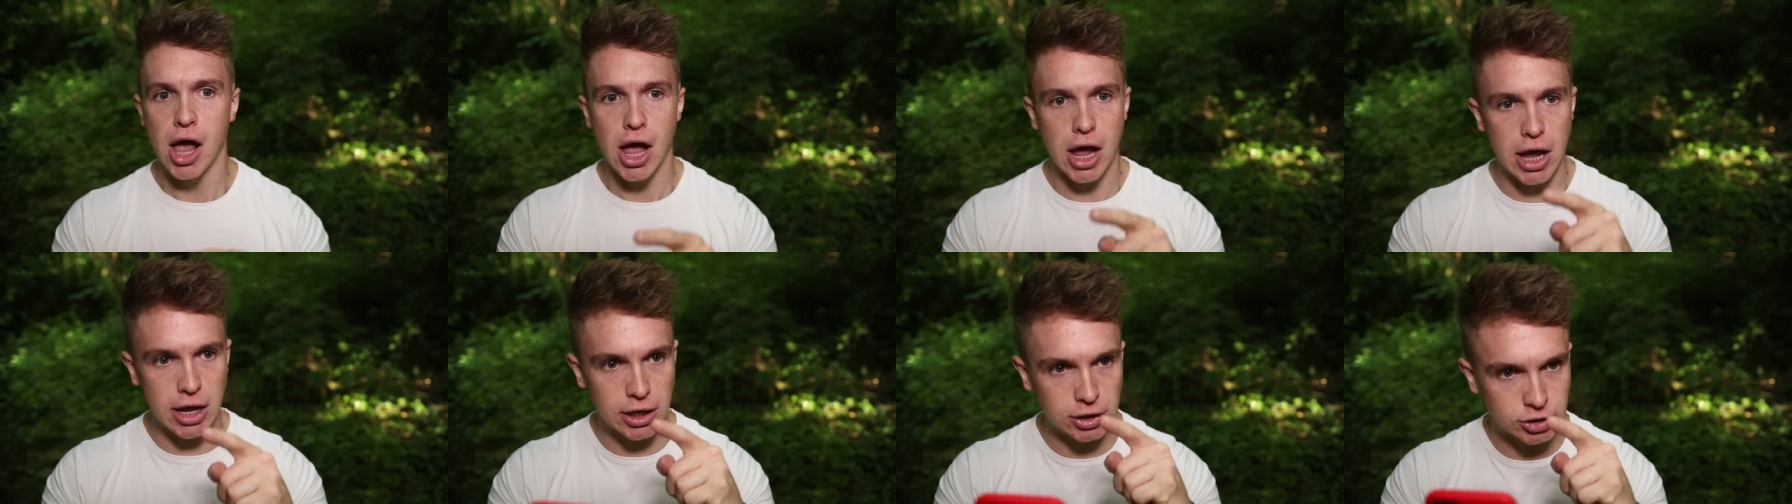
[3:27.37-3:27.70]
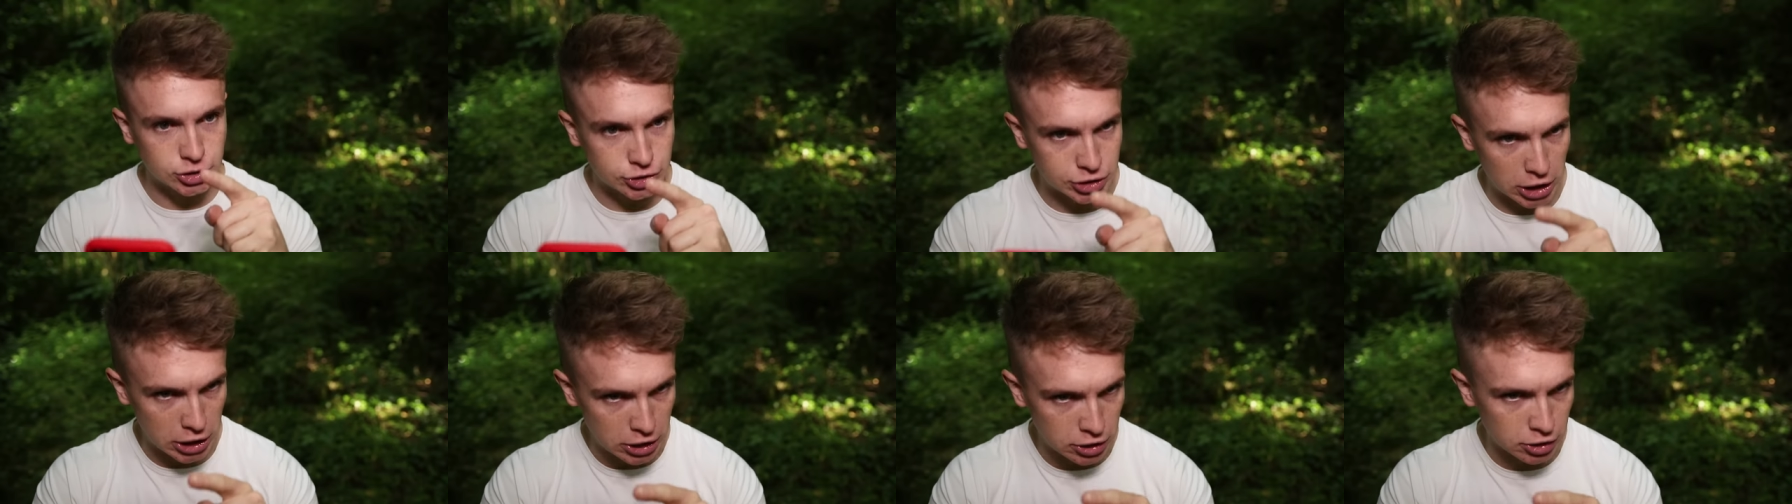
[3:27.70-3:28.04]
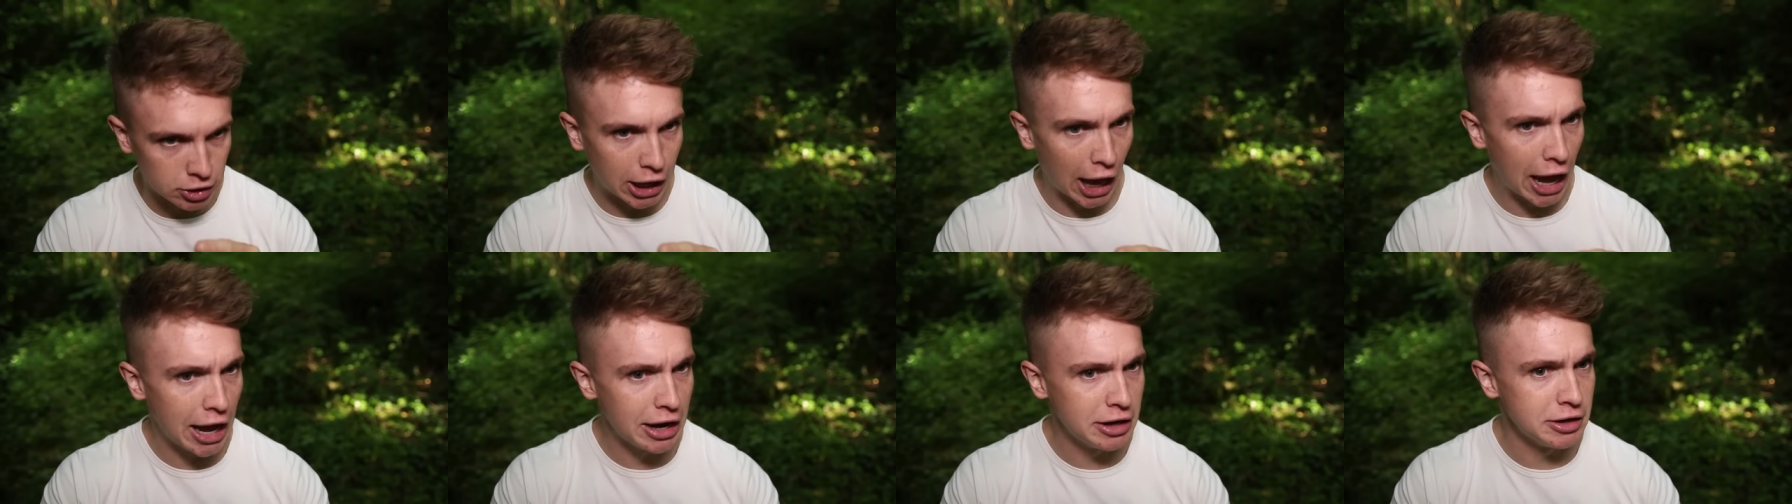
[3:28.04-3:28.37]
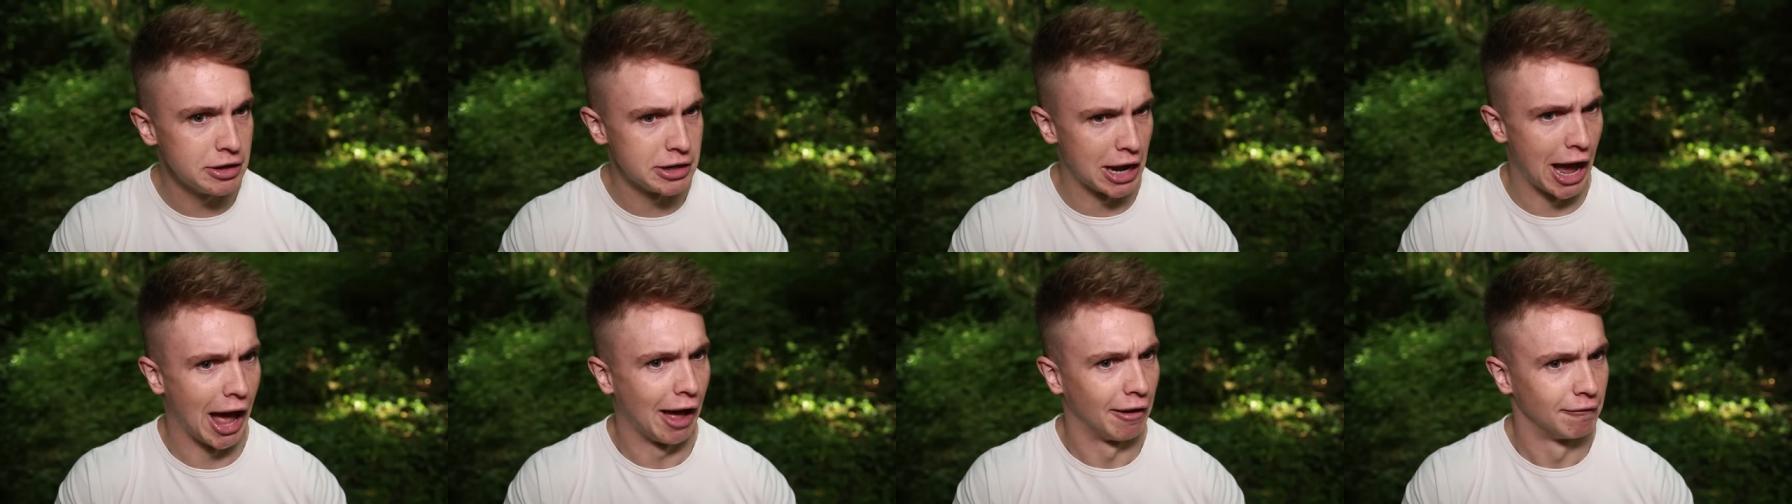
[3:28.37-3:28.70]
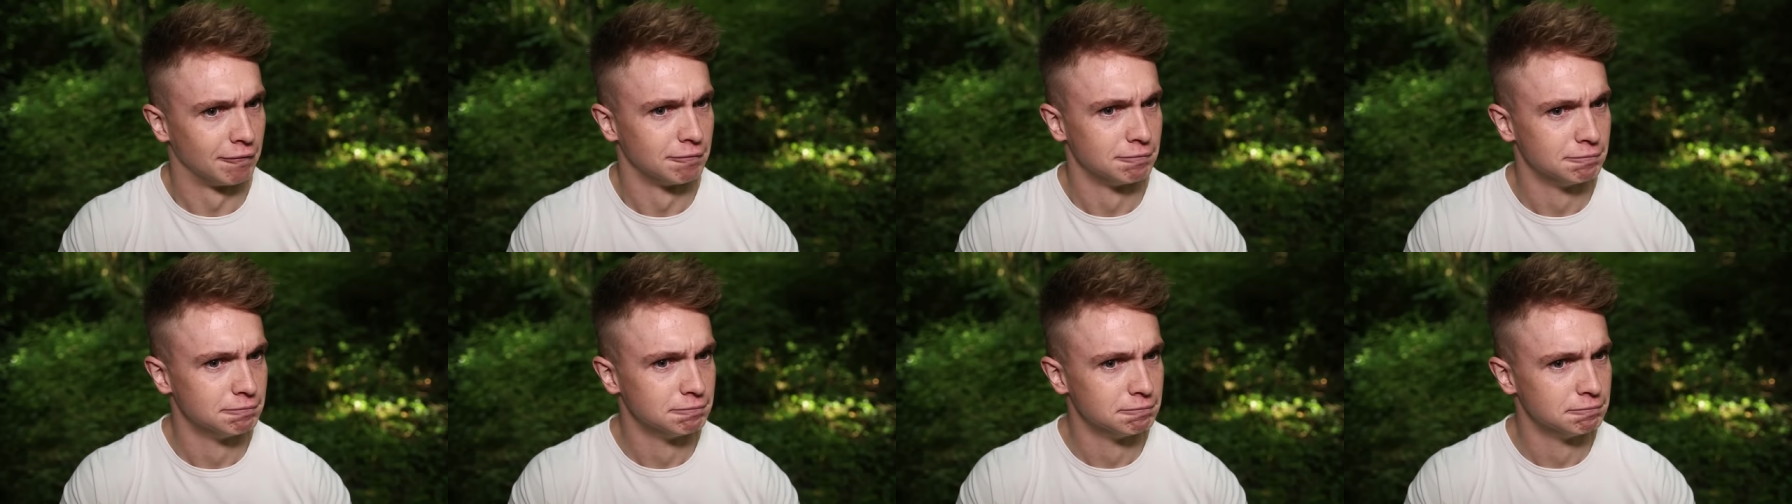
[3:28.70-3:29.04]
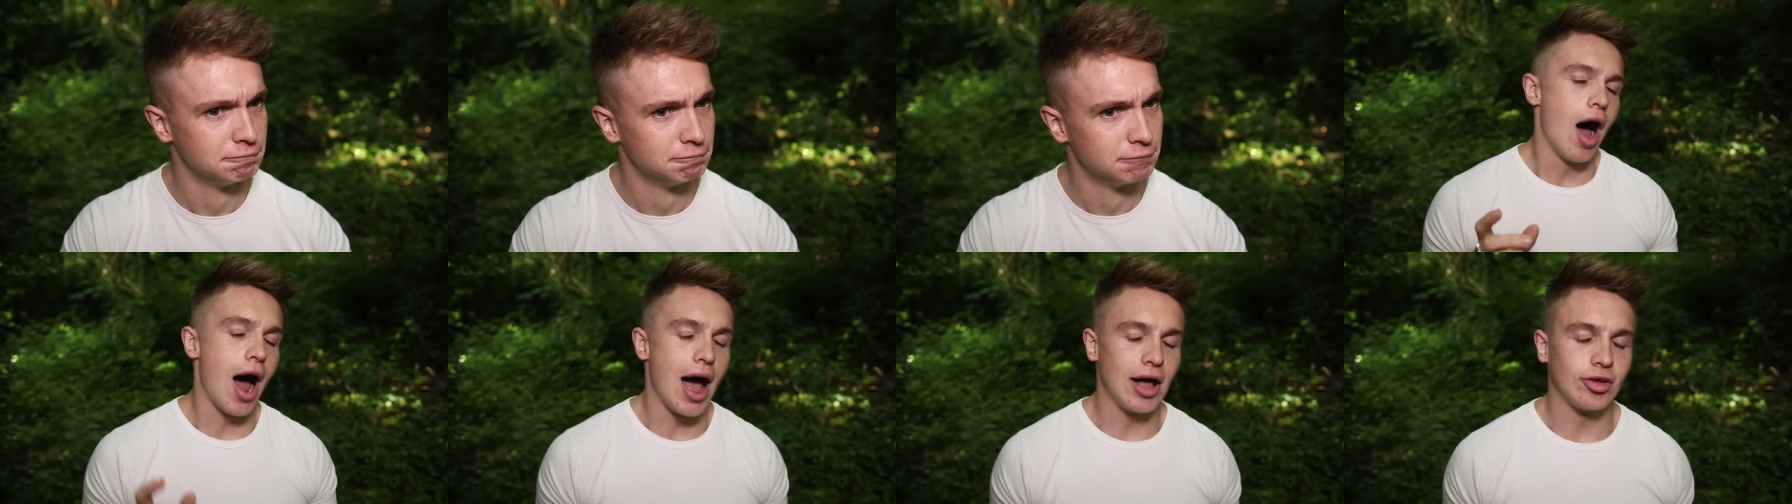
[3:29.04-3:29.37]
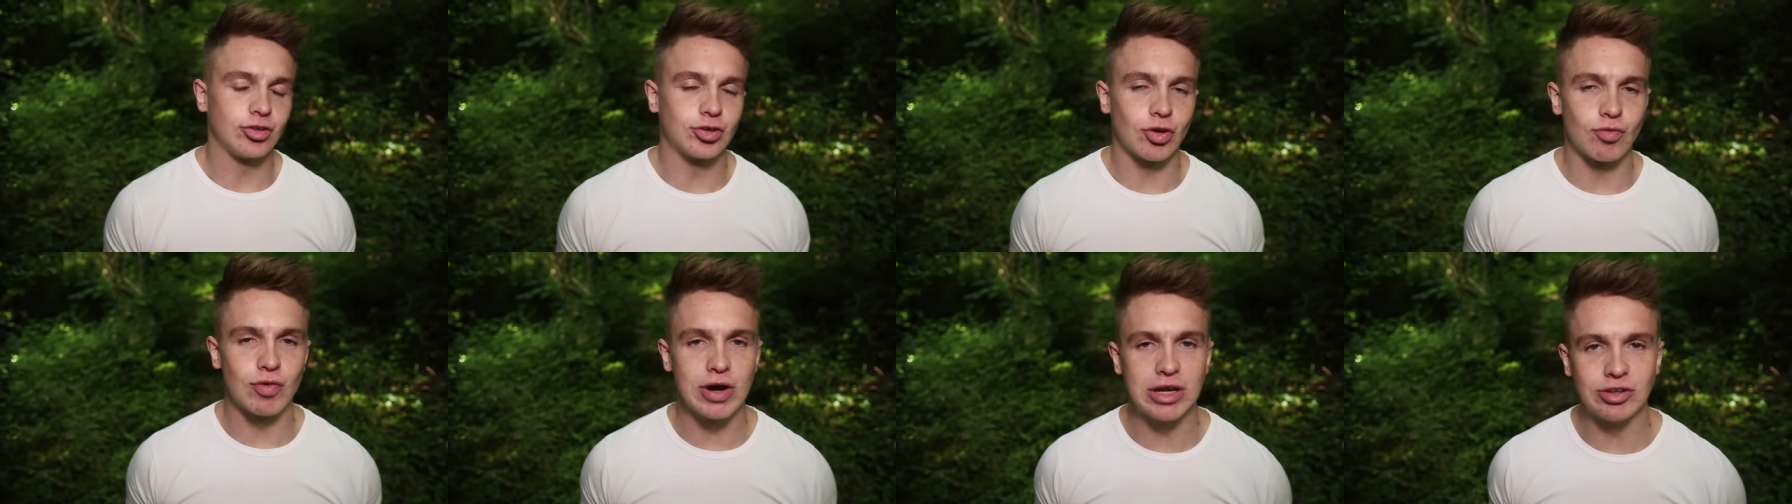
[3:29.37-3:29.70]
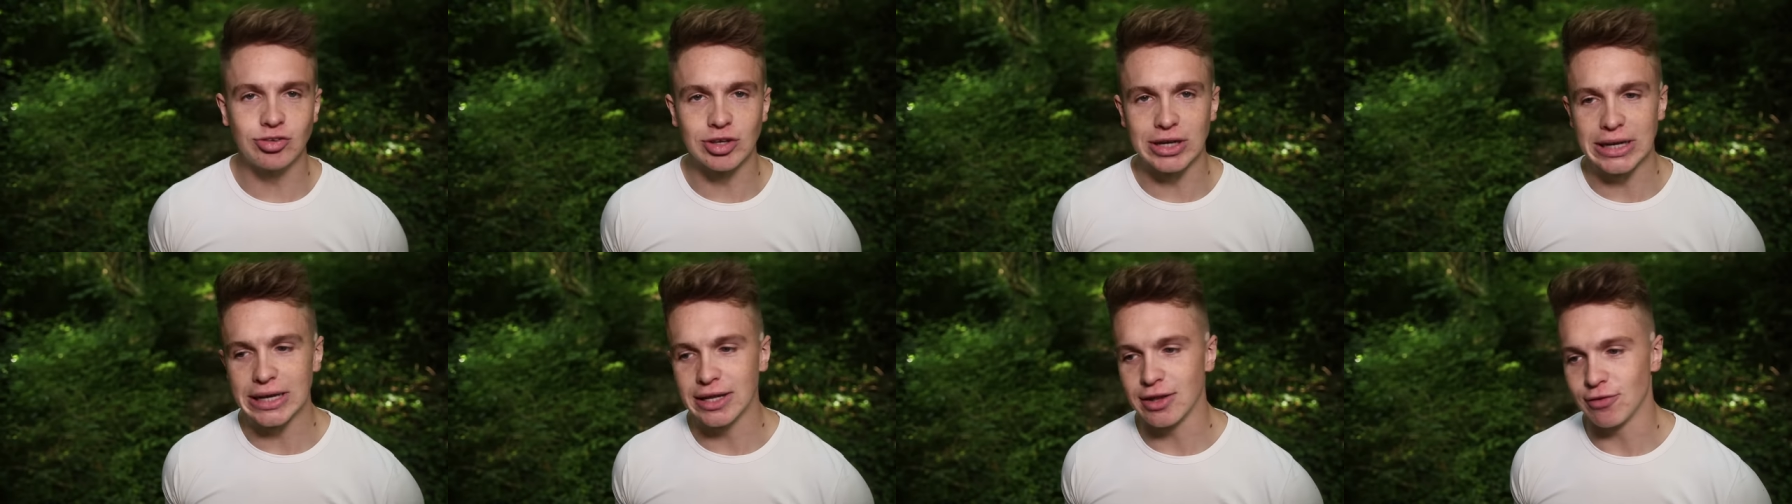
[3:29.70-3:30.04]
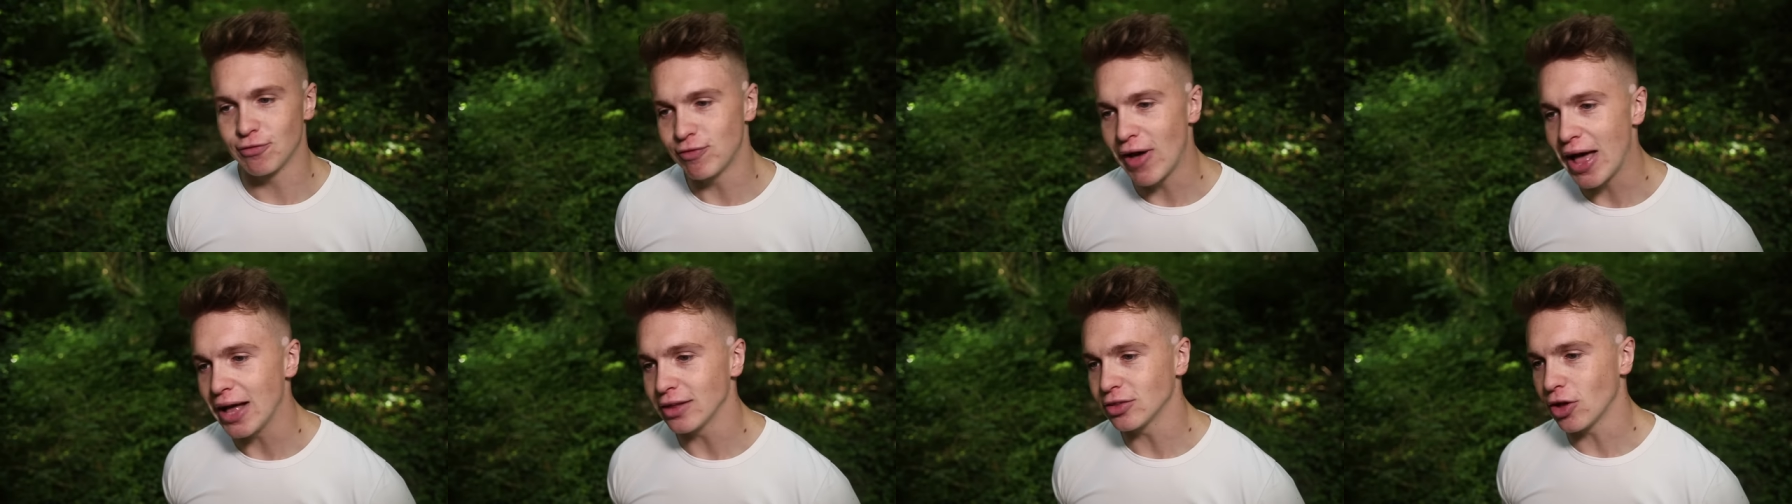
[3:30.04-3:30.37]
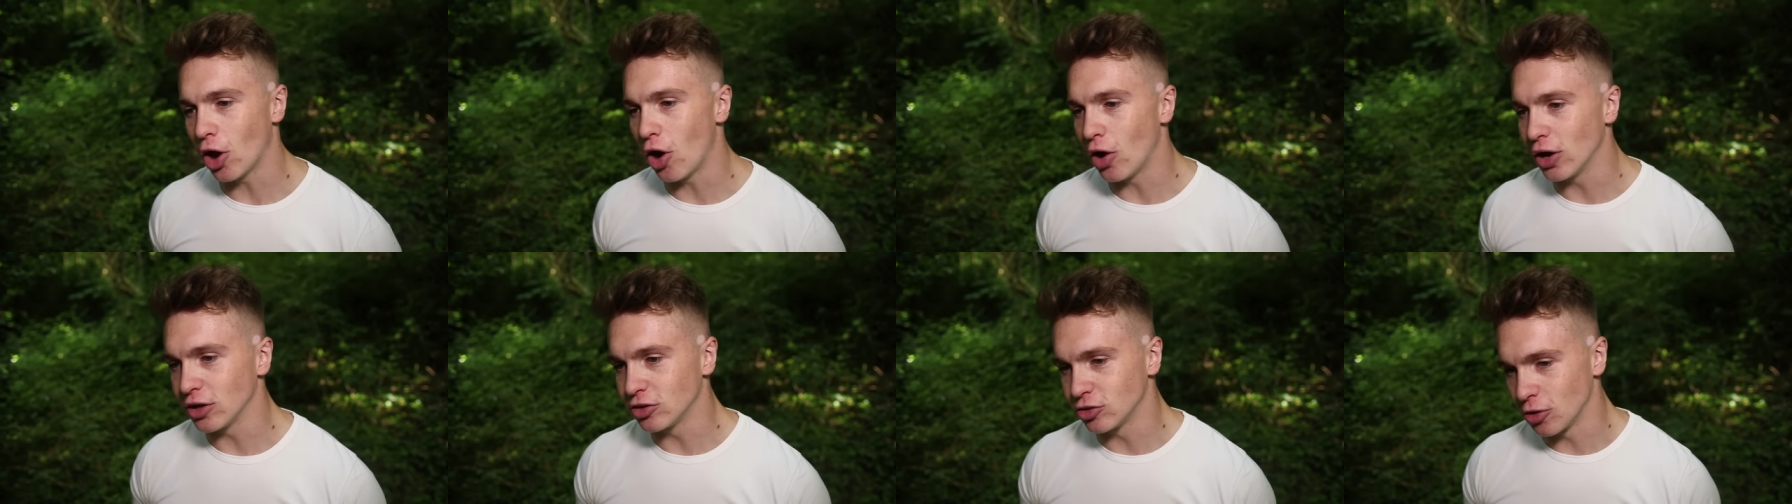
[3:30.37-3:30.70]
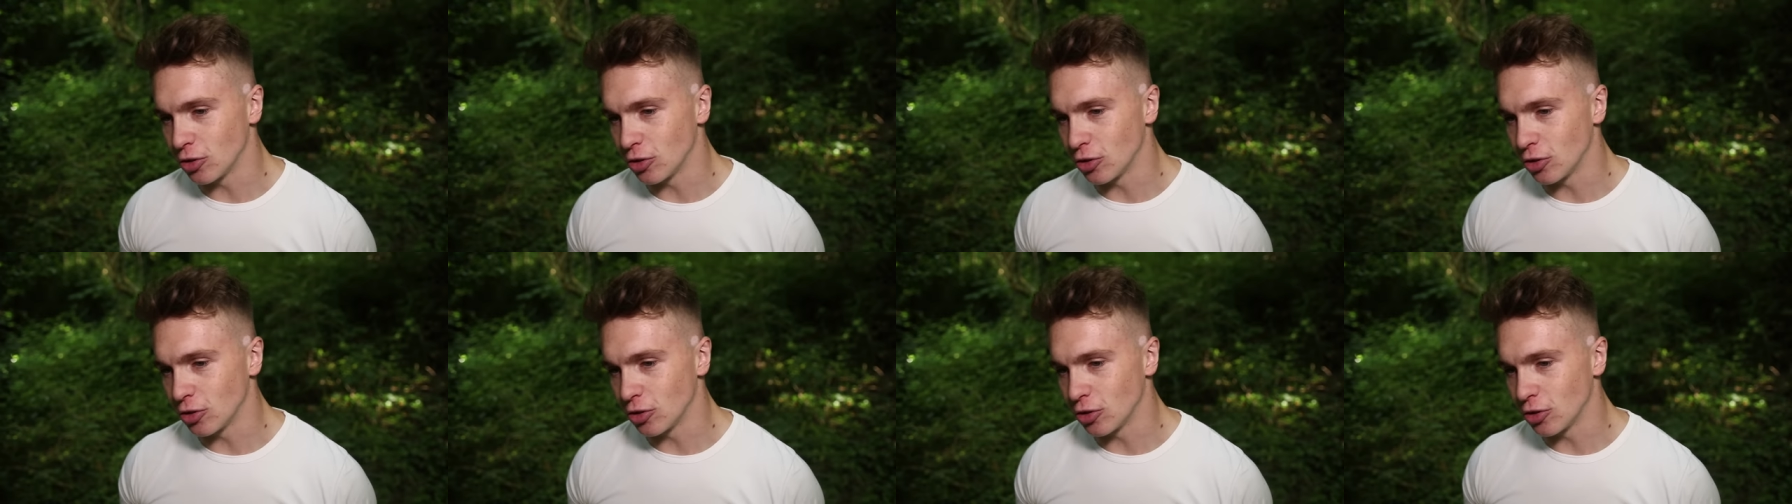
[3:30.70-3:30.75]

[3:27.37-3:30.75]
It's in Kenya. Alright, so recently, the fact that I